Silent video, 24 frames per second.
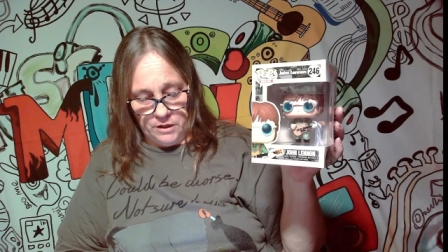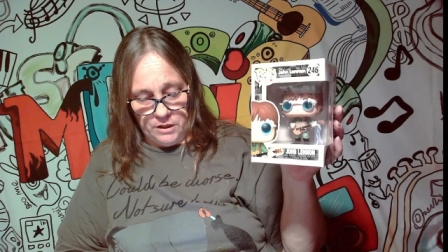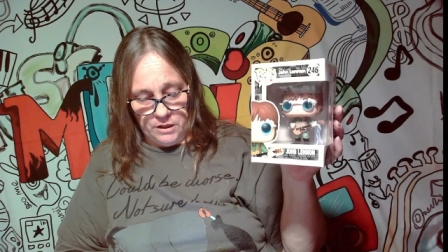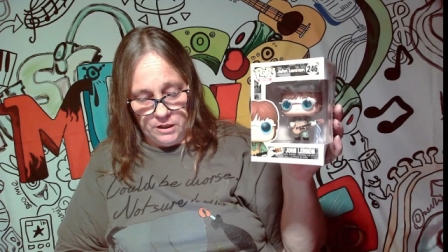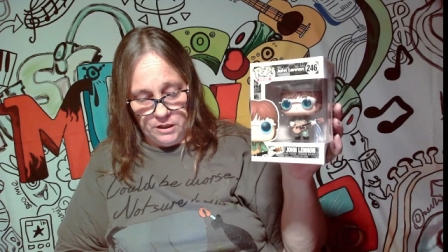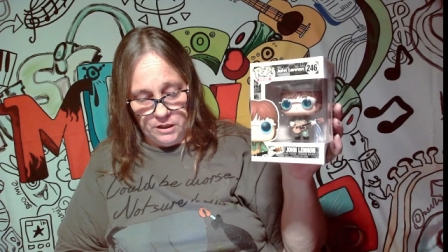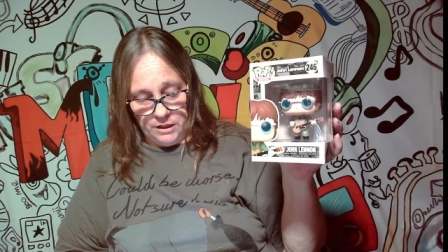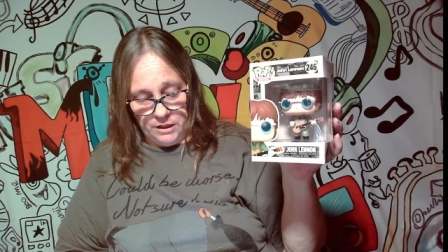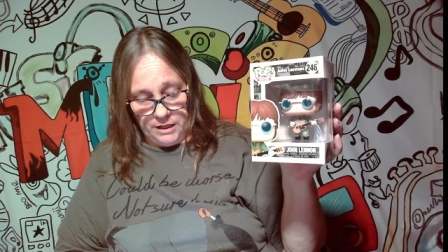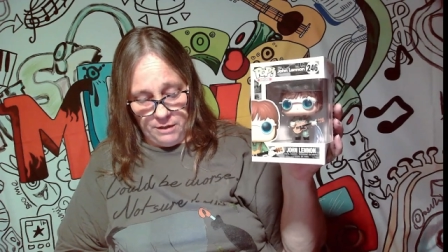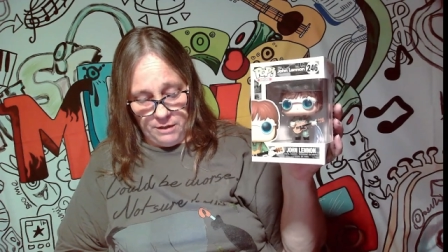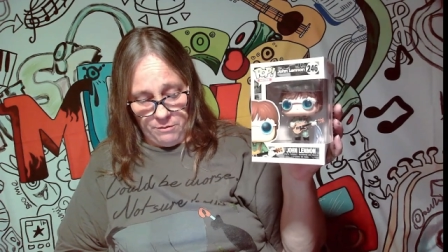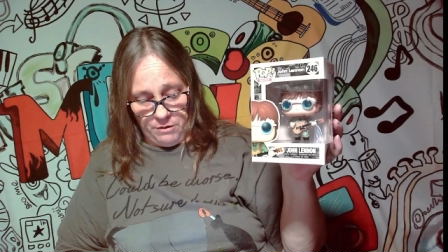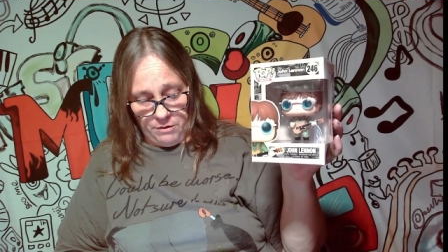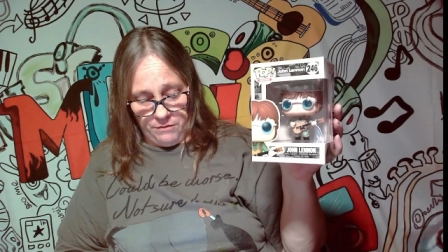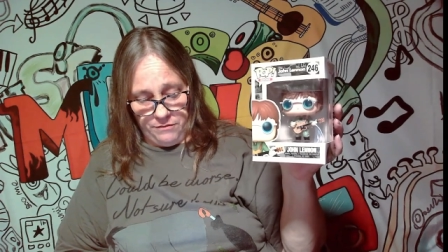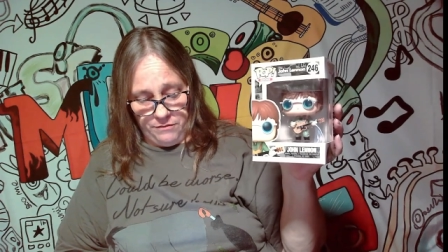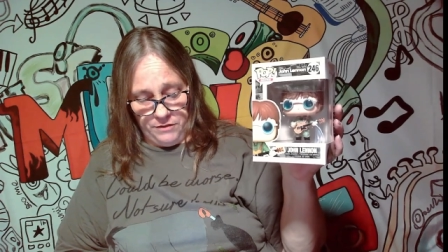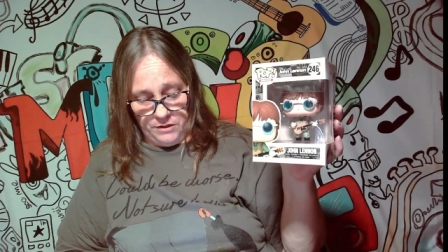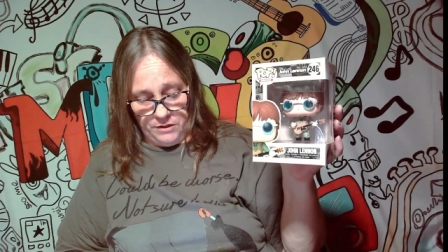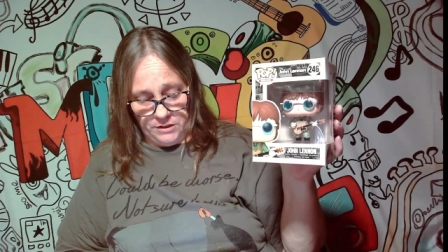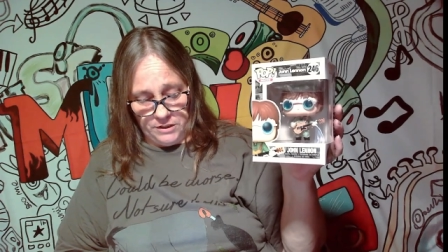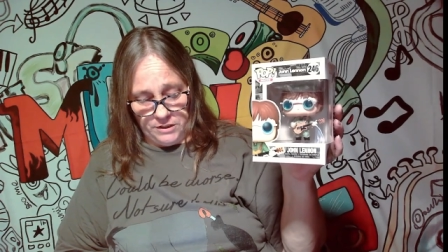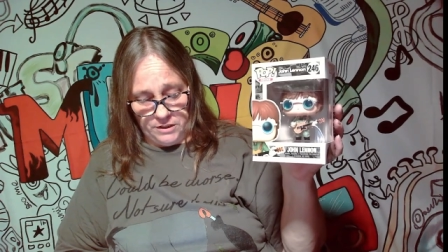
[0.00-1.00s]
Okay, well,
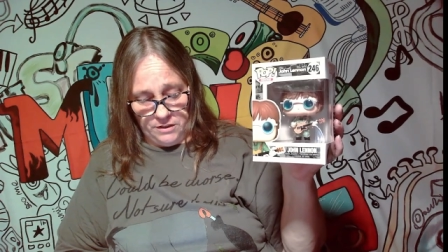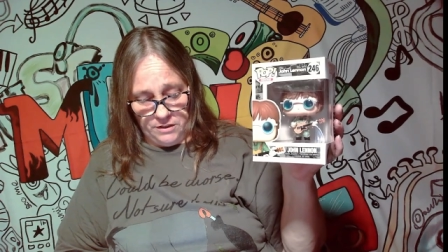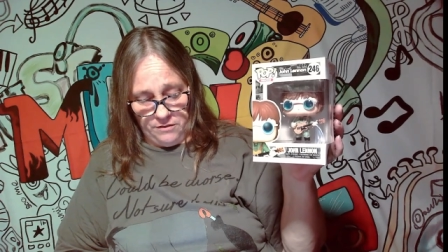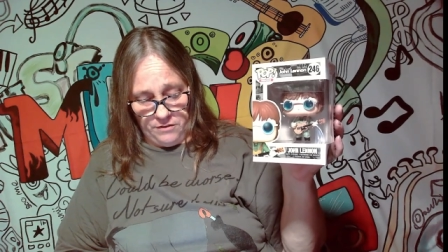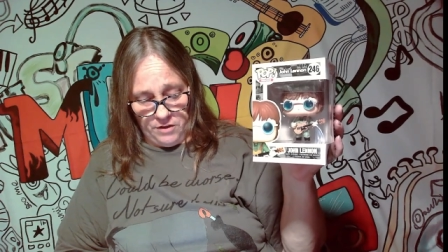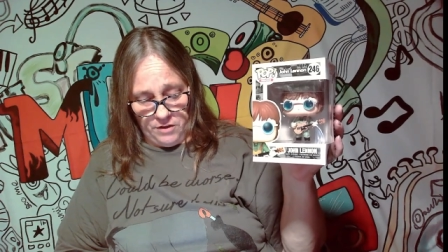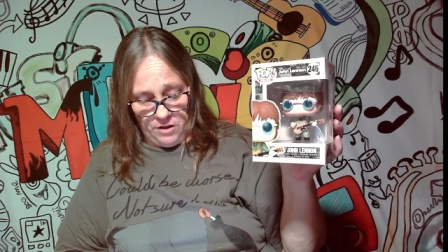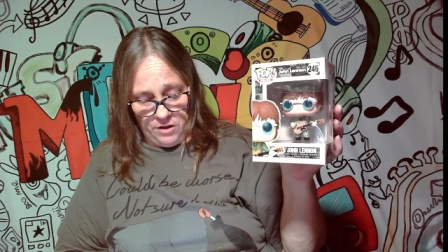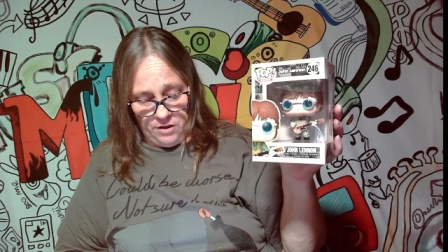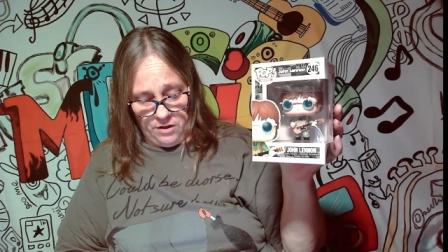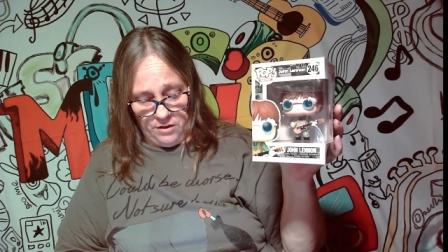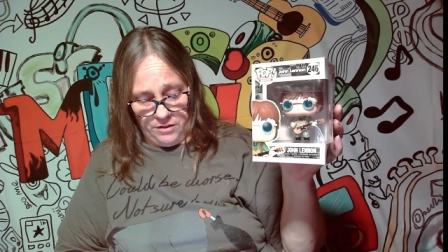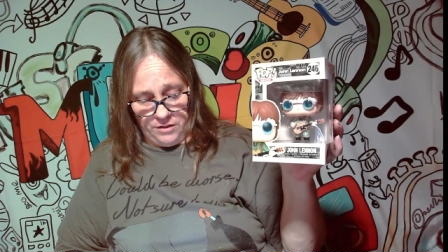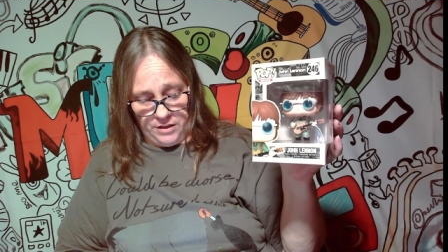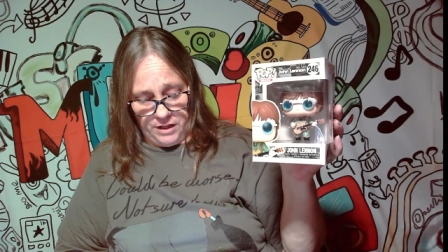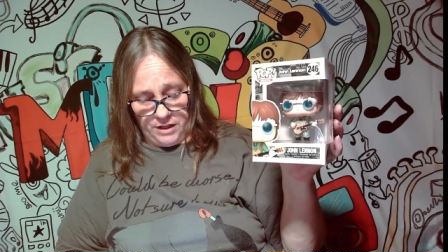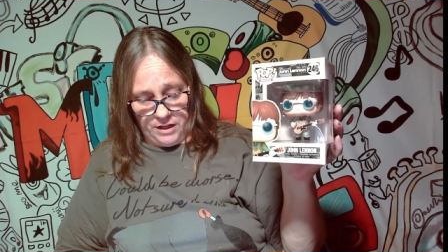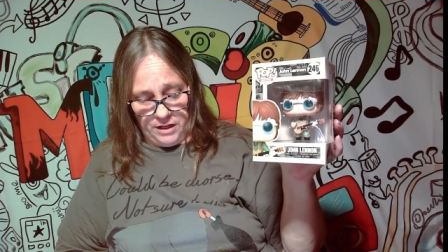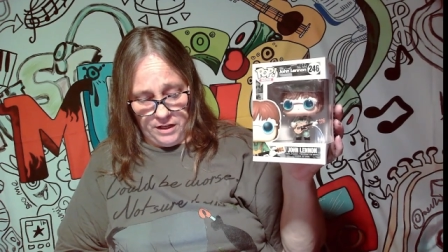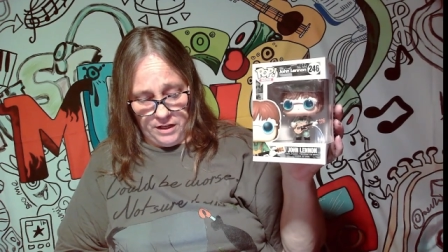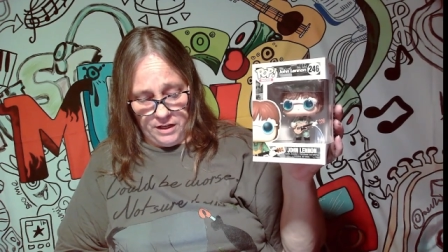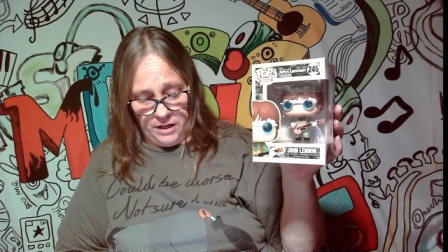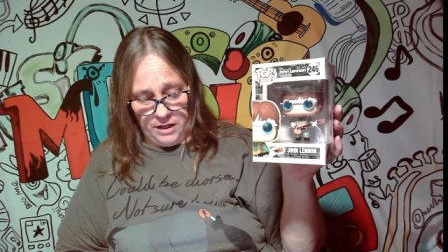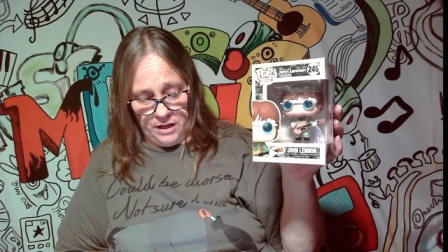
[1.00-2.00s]
first of all,
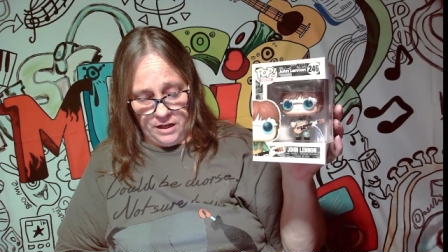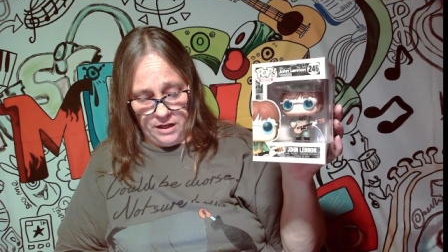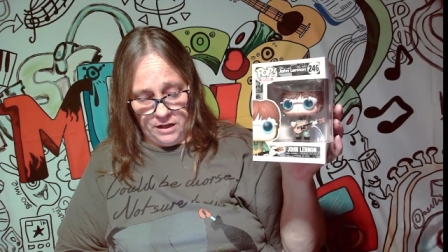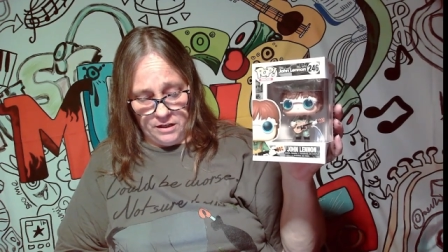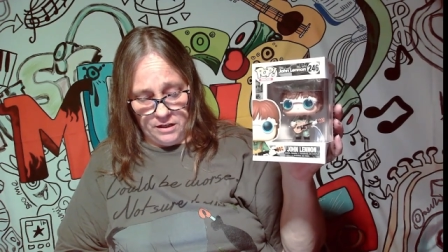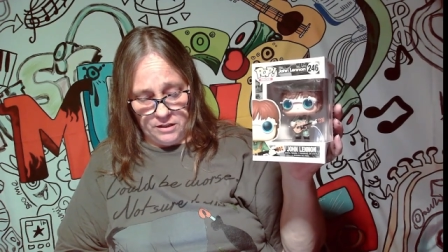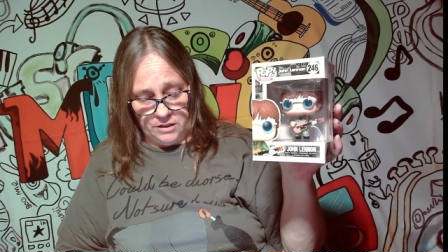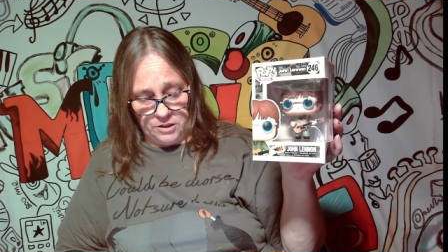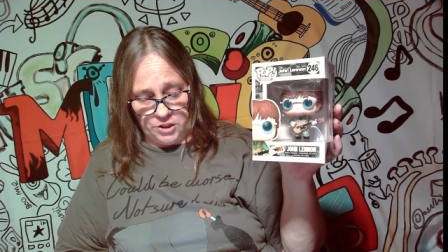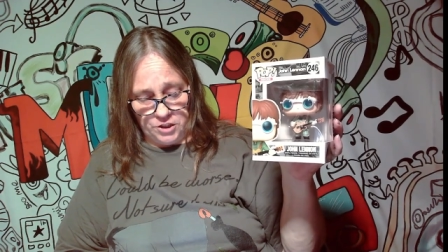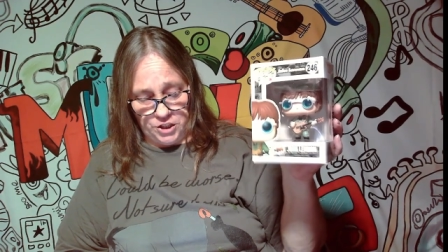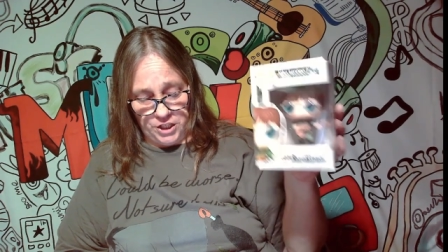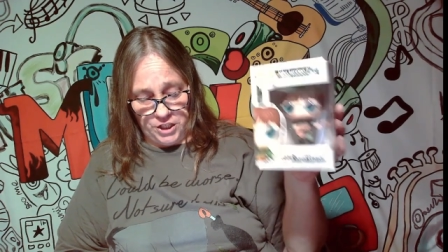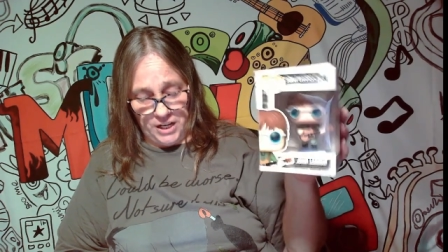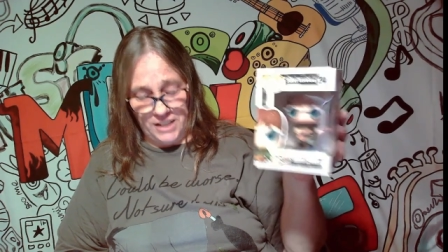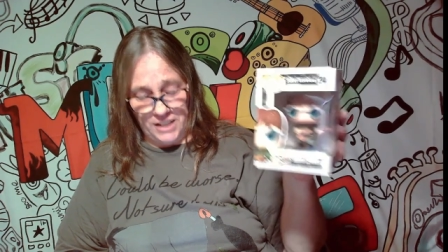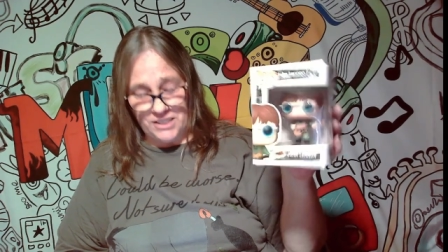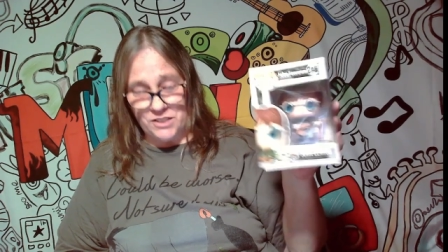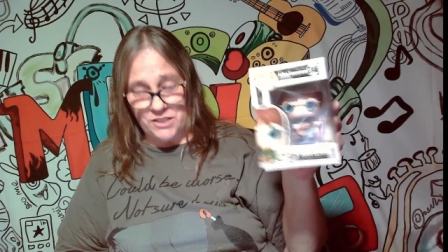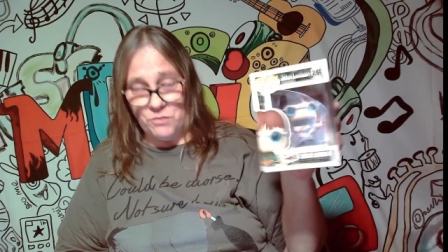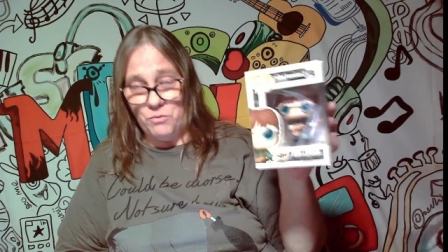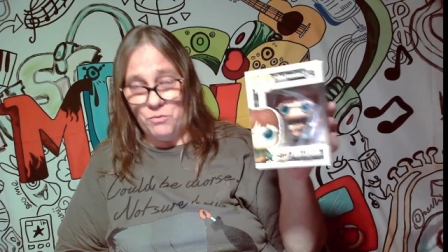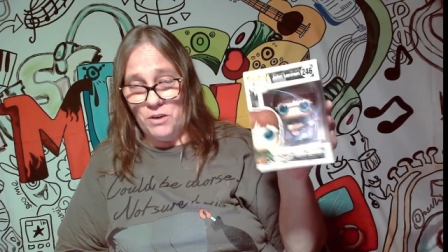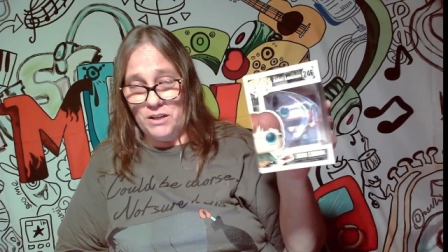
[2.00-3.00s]
the
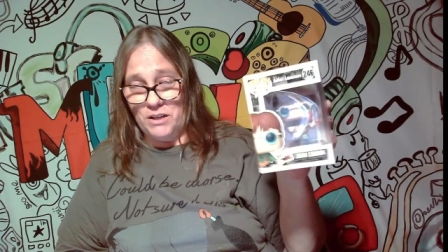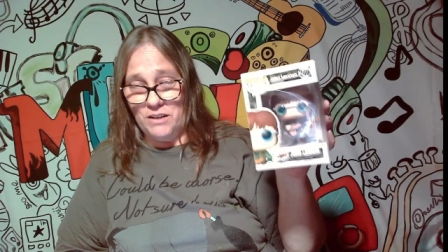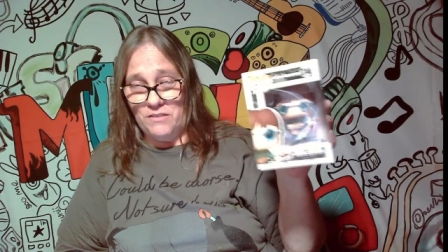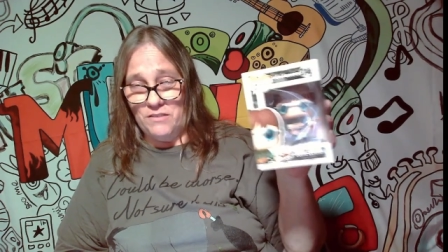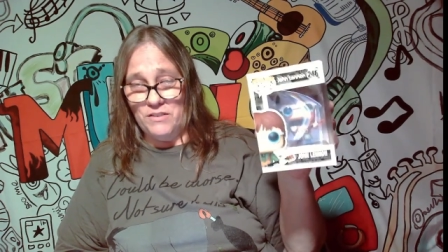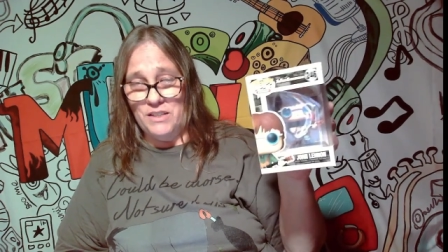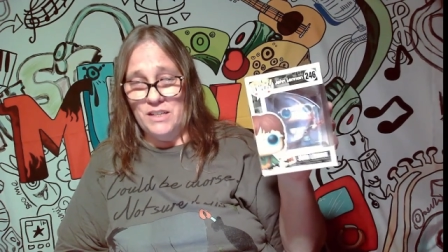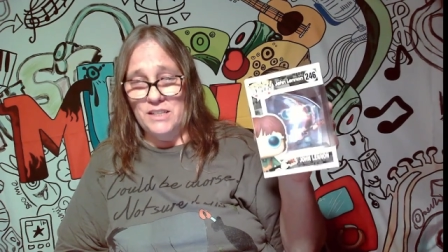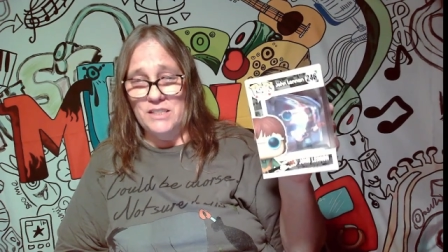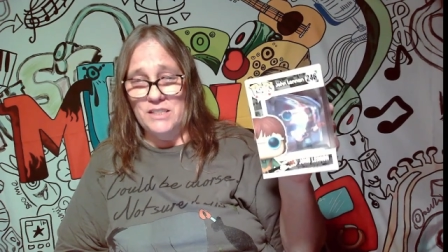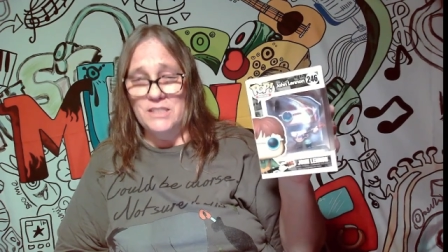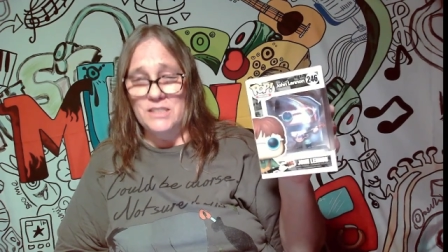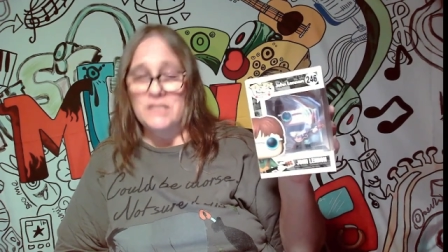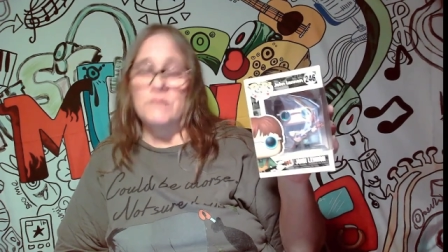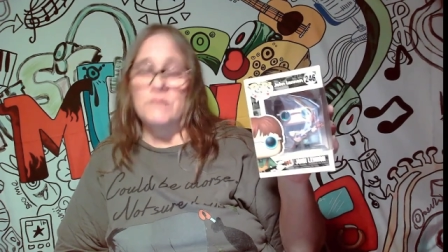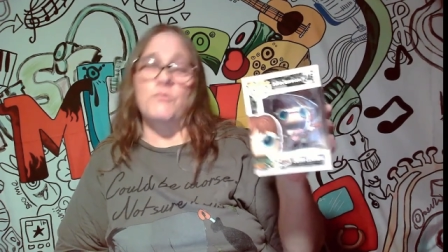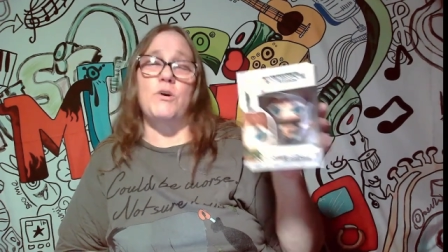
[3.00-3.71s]
chase one of this,